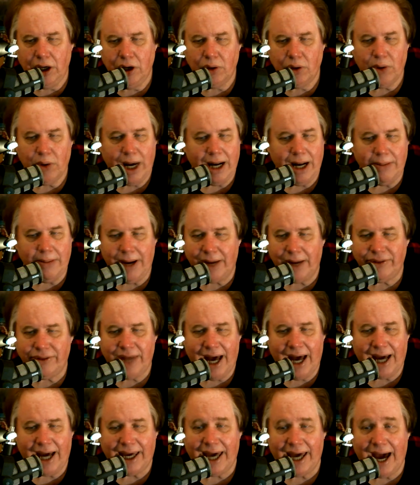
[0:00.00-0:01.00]
right about
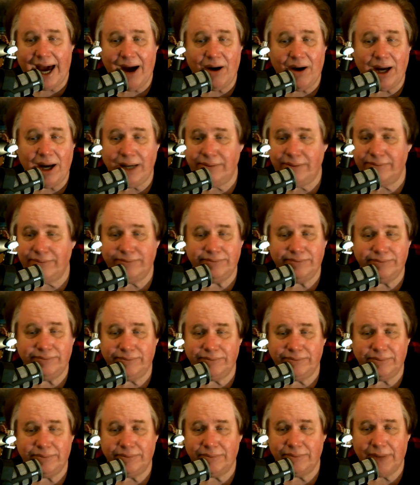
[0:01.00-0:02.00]
that, Gary.
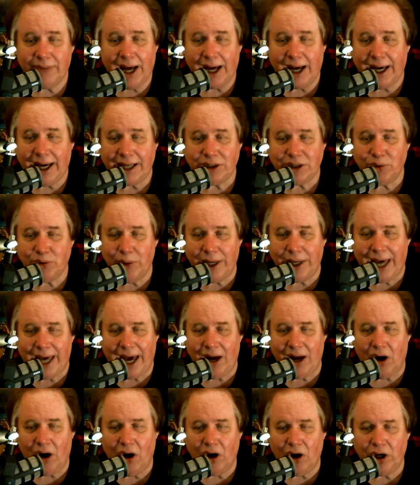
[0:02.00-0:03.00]
I guess we
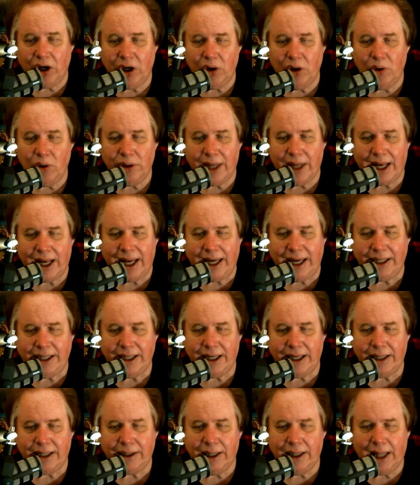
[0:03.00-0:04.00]
can't argue that he
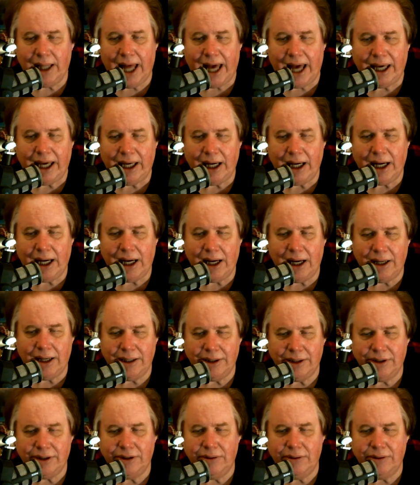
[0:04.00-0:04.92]
did like, the